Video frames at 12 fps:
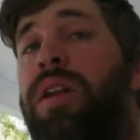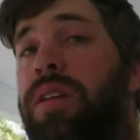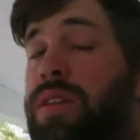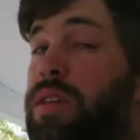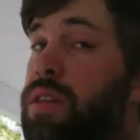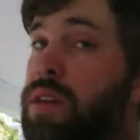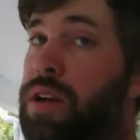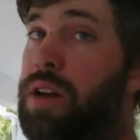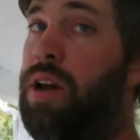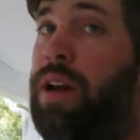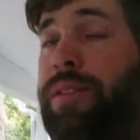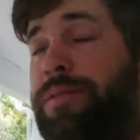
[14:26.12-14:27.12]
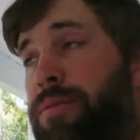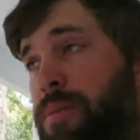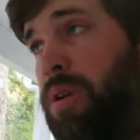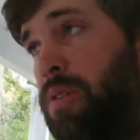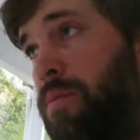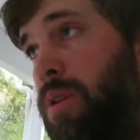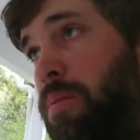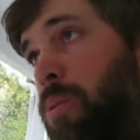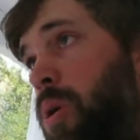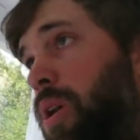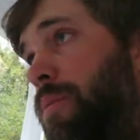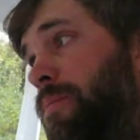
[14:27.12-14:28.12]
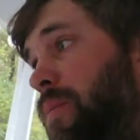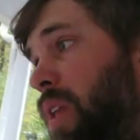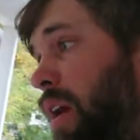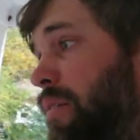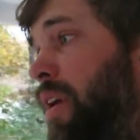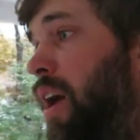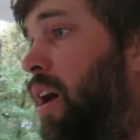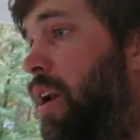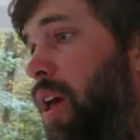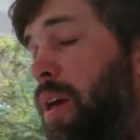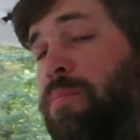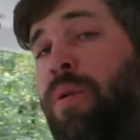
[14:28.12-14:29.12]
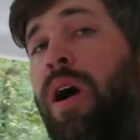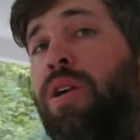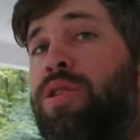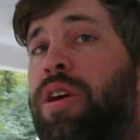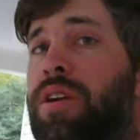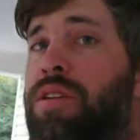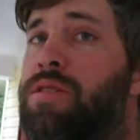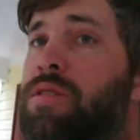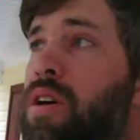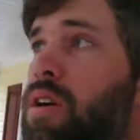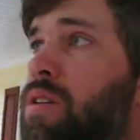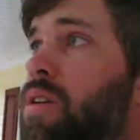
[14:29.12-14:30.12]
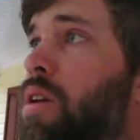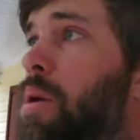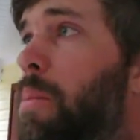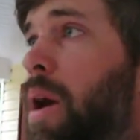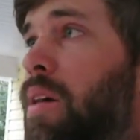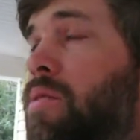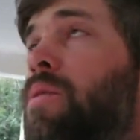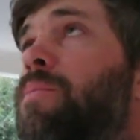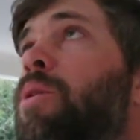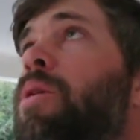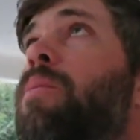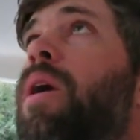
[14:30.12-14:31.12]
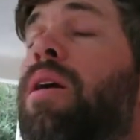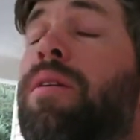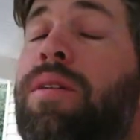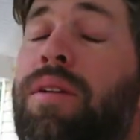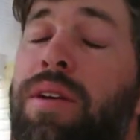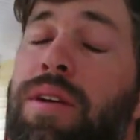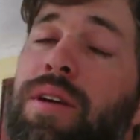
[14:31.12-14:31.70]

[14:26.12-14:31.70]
it is Sunday night, tomorrow's Monday morning. I've got a project to start on a bathroom remodel.